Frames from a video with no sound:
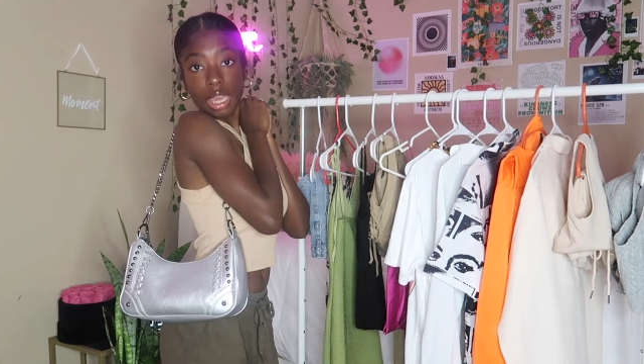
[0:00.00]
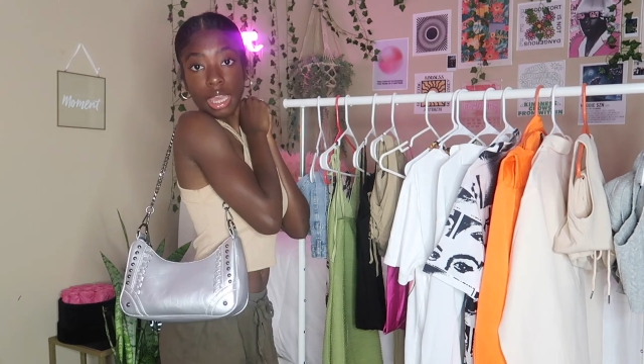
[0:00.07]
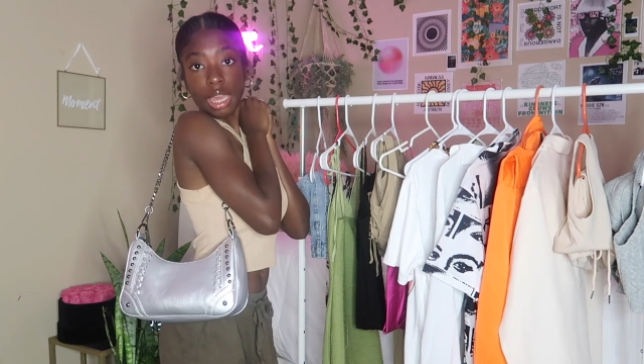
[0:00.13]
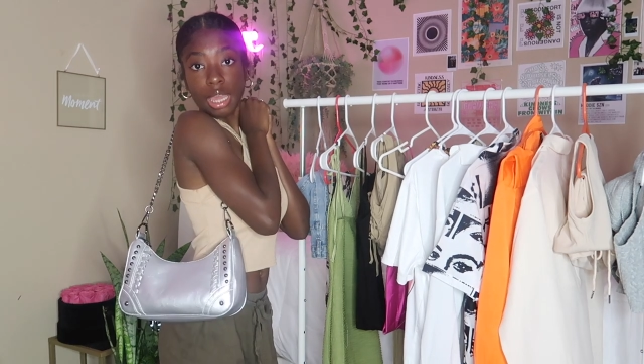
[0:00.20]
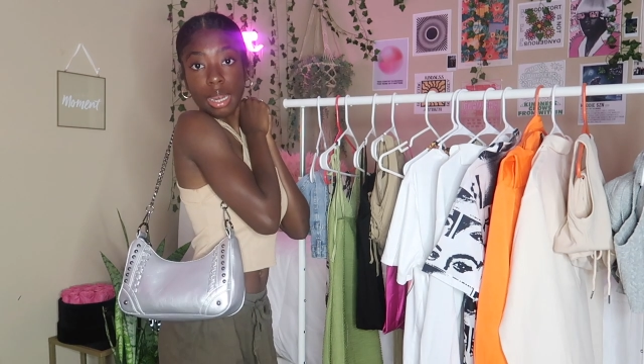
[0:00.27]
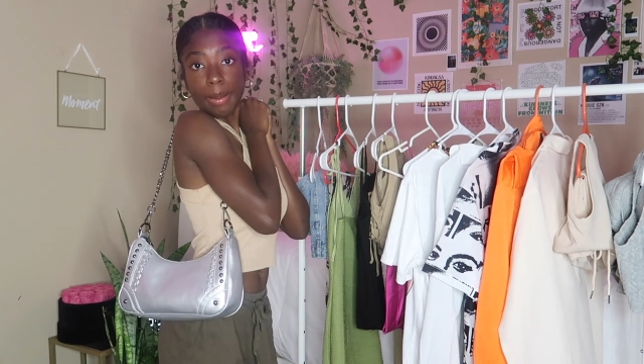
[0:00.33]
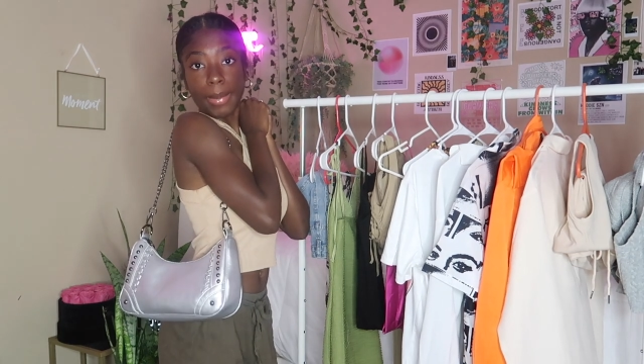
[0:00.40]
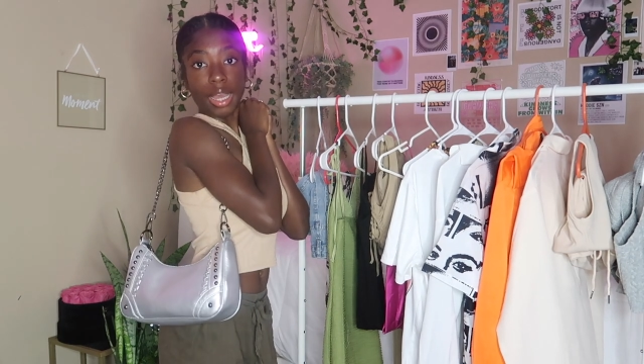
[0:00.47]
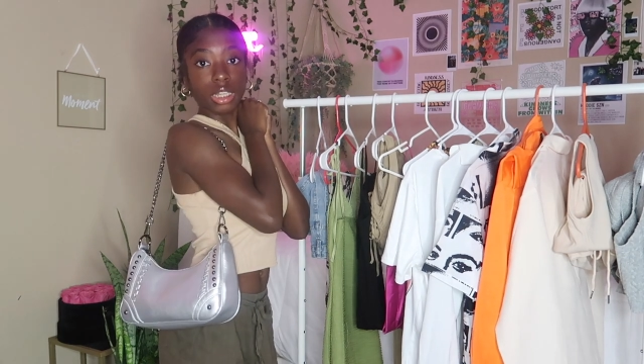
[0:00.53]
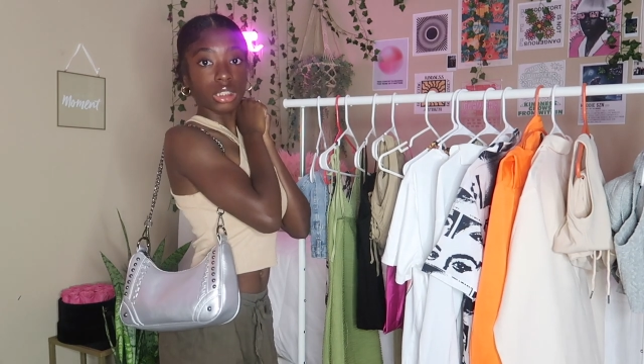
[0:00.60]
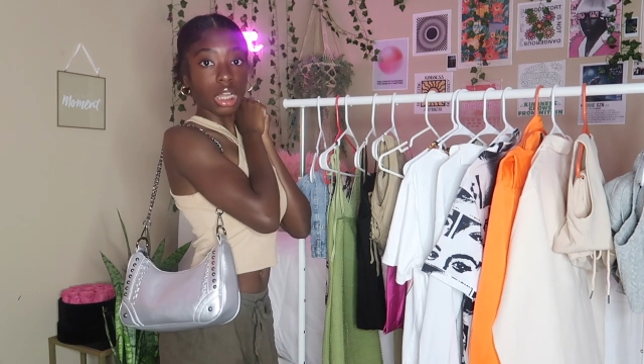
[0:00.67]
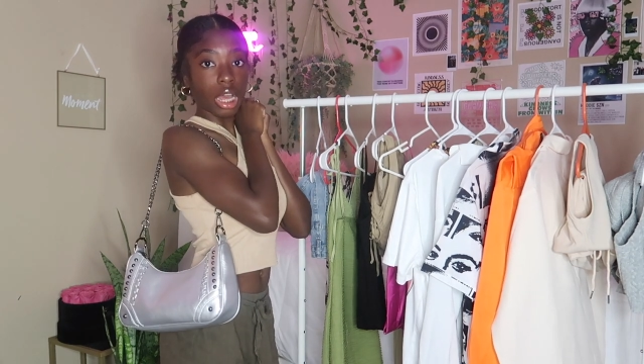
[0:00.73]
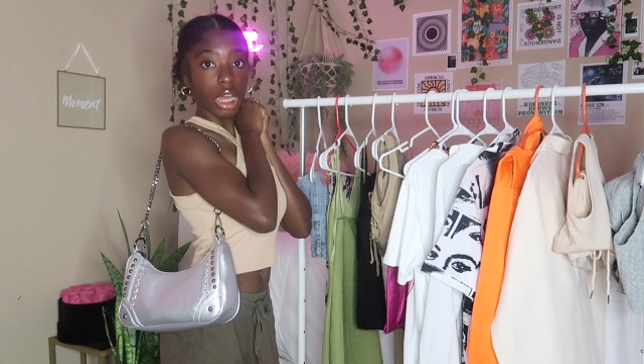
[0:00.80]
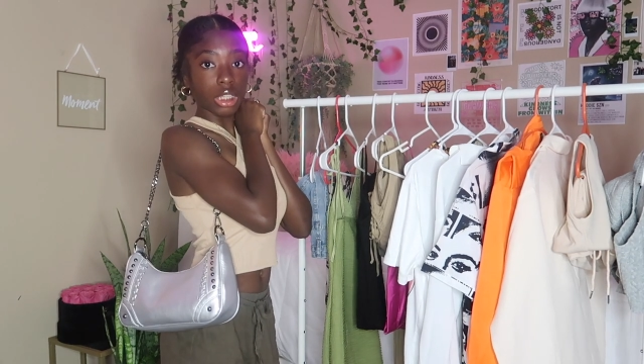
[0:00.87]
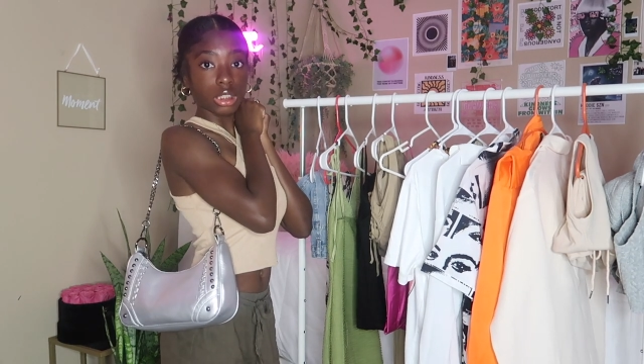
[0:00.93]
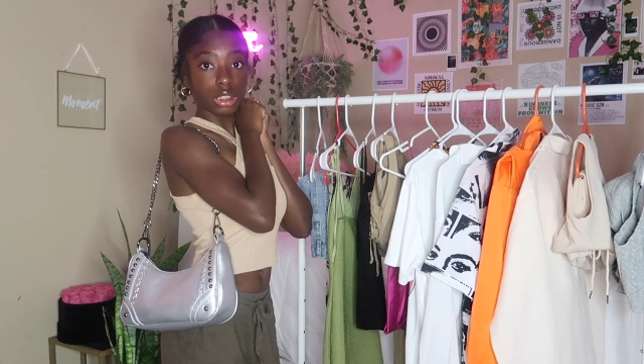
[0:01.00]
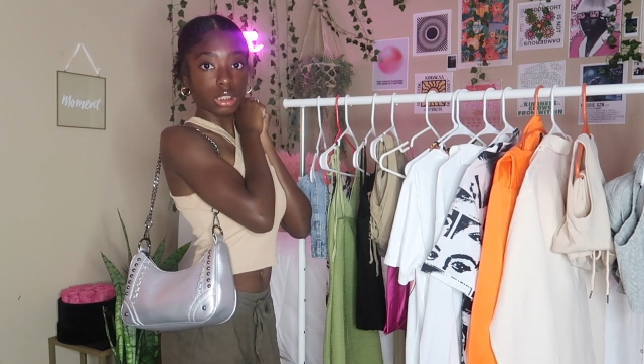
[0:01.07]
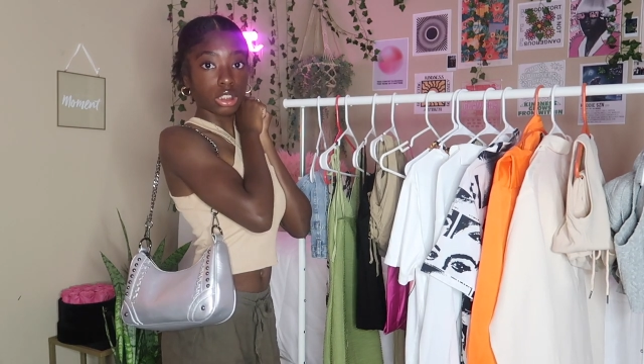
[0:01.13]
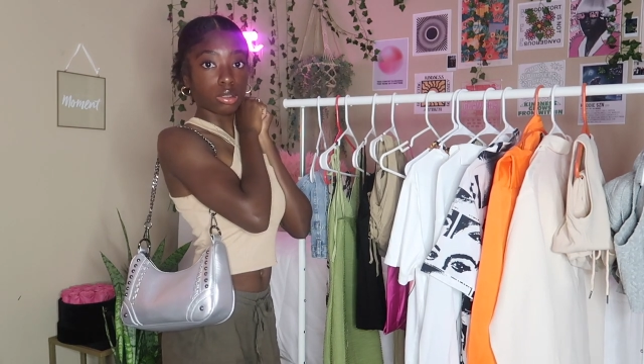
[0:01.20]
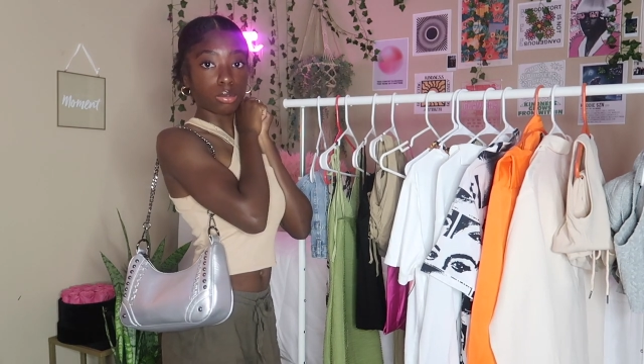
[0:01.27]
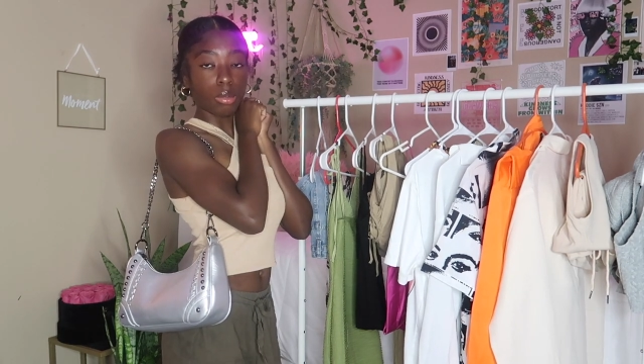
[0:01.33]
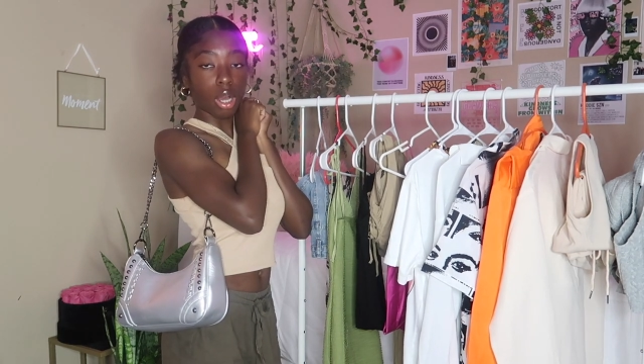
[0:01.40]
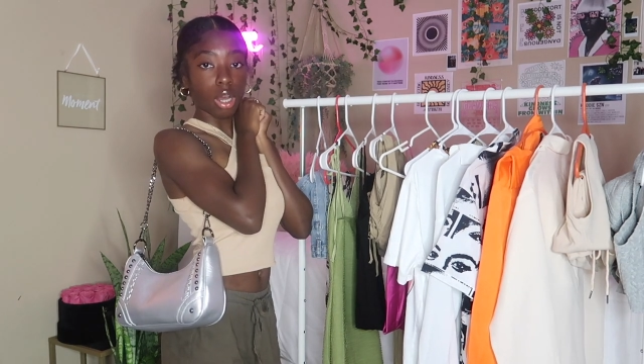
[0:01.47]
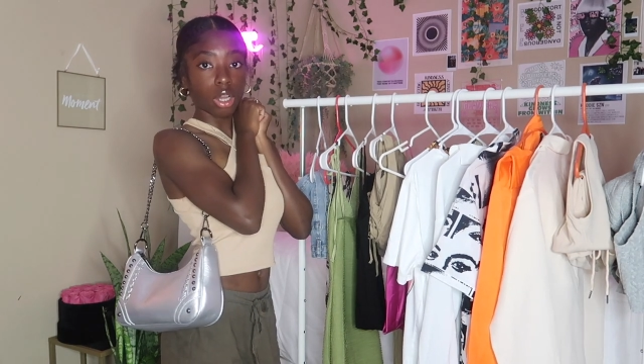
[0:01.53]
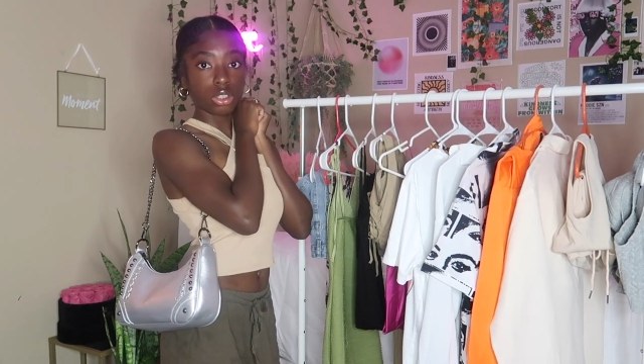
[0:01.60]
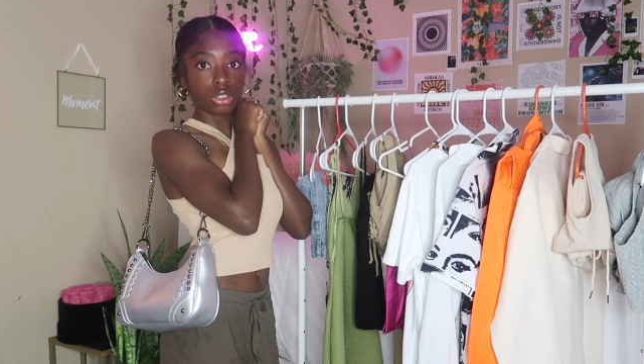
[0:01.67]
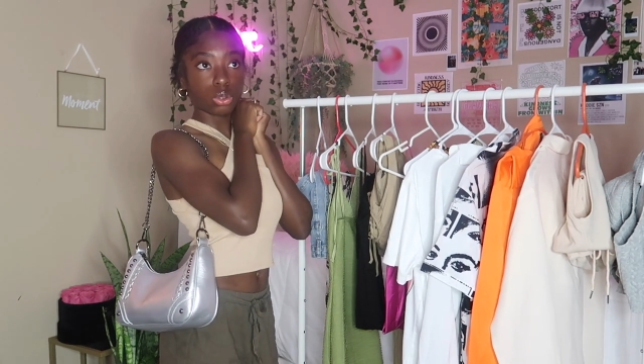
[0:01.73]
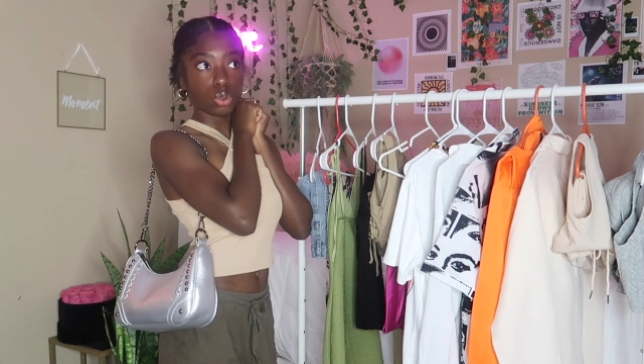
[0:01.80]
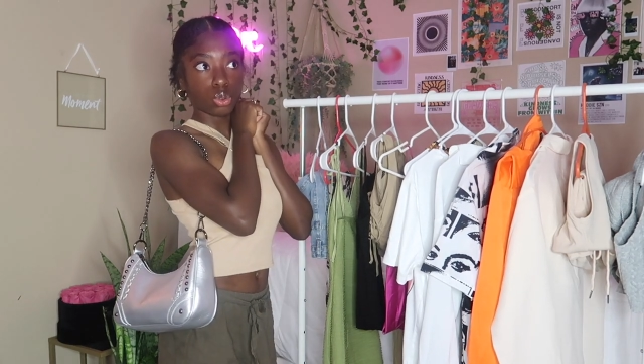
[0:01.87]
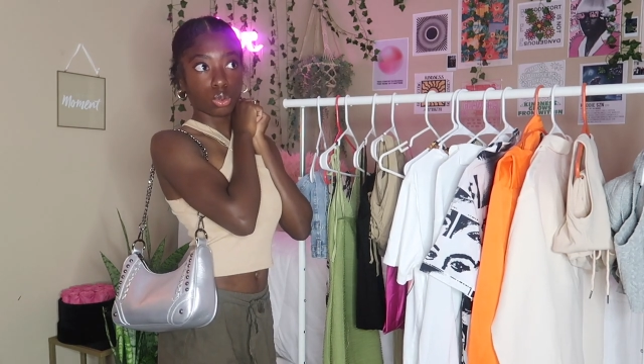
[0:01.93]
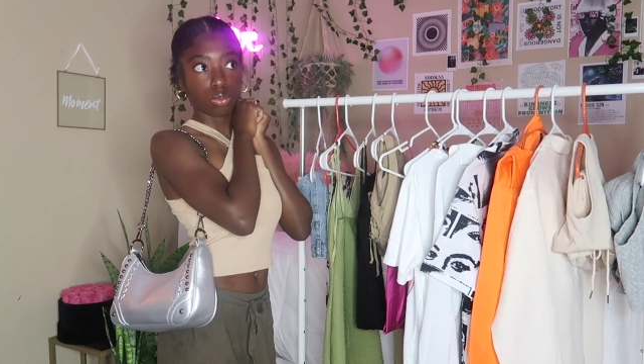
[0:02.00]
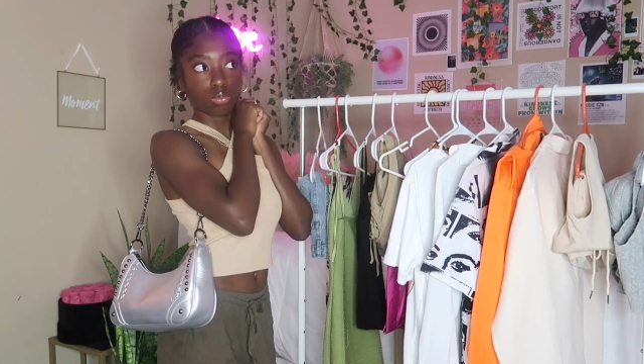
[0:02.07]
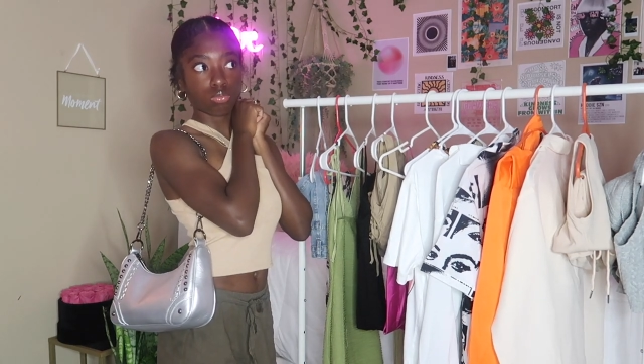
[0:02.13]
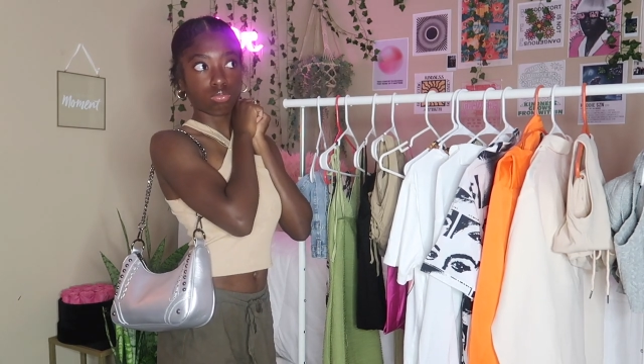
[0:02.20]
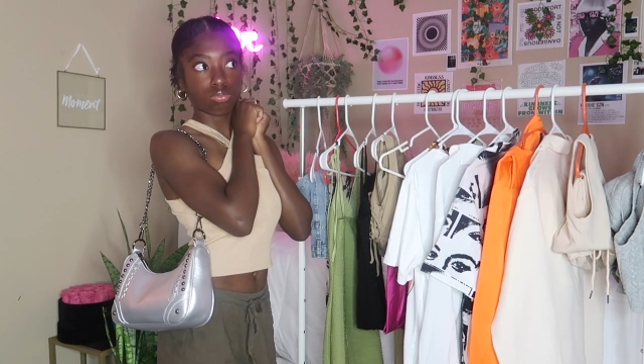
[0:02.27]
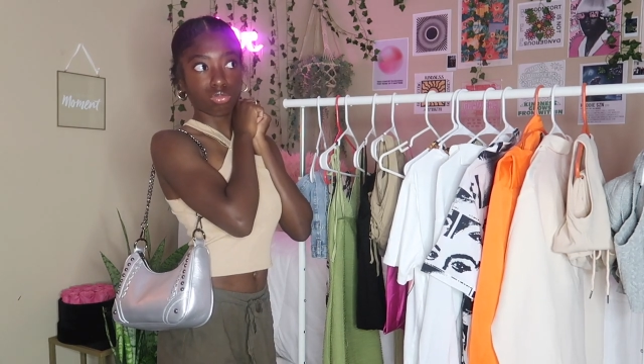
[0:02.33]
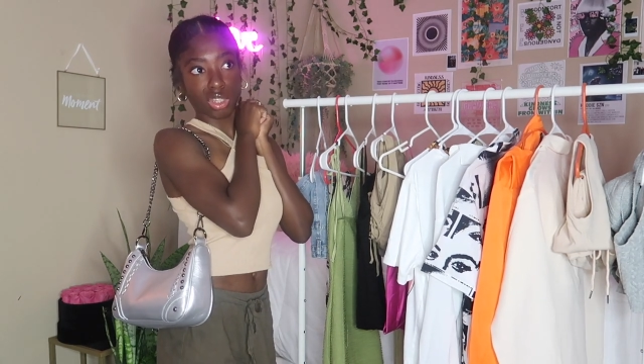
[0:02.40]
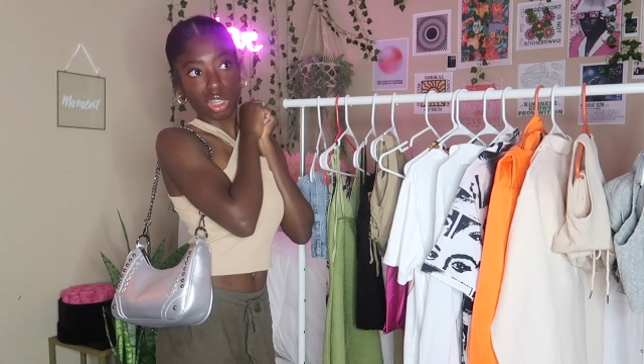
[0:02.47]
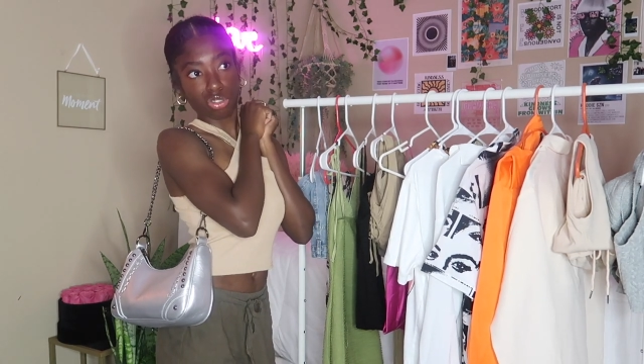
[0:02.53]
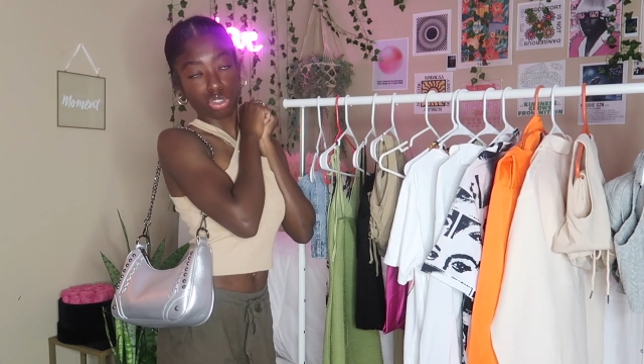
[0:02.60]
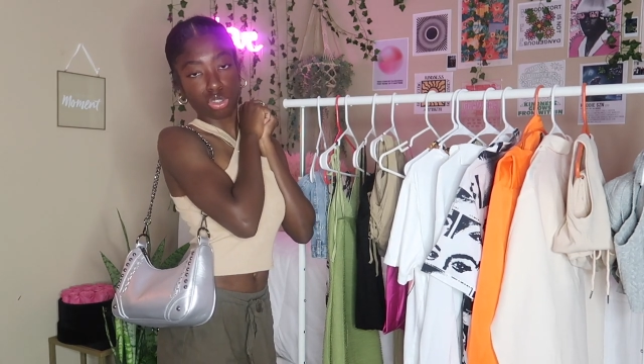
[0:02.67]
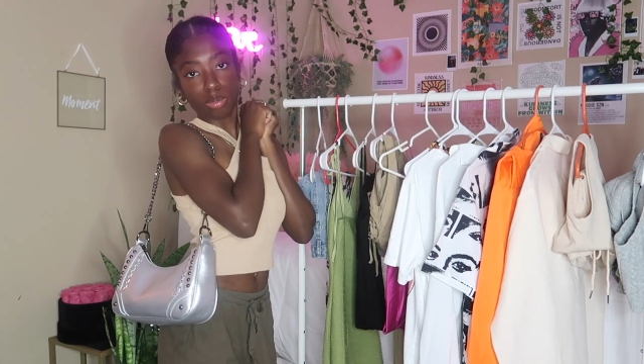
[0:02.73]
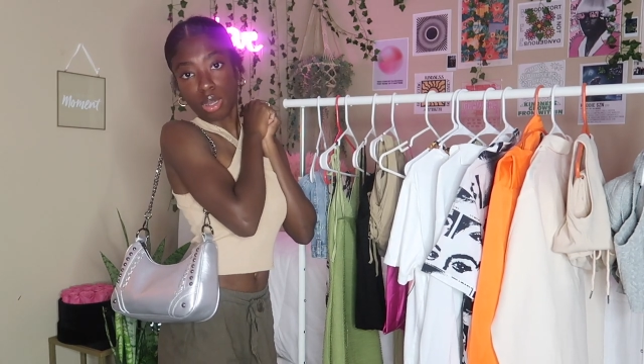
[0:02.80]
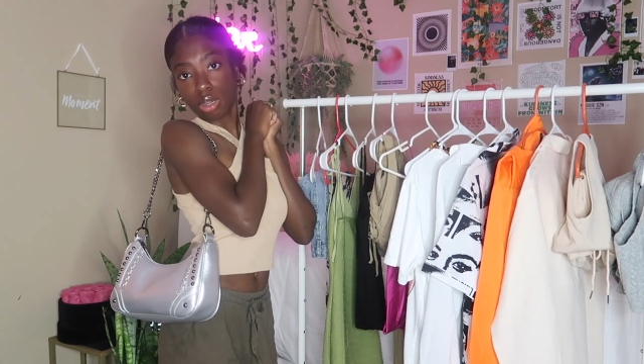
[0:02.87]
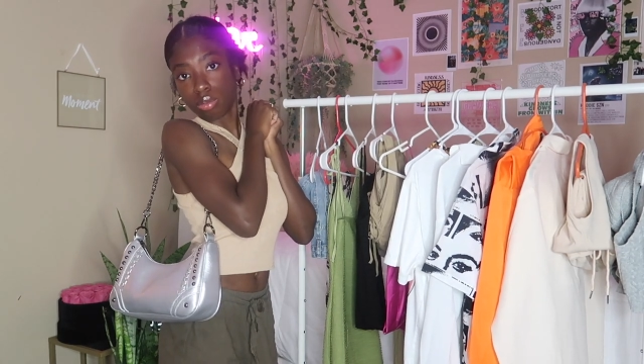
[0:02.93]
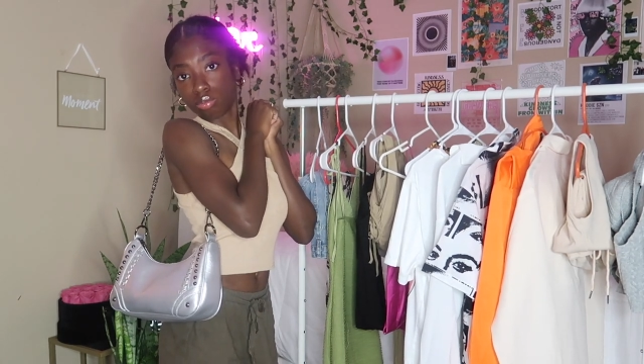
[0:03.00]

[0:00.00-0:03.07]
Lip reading: and my size is small too. Extra small.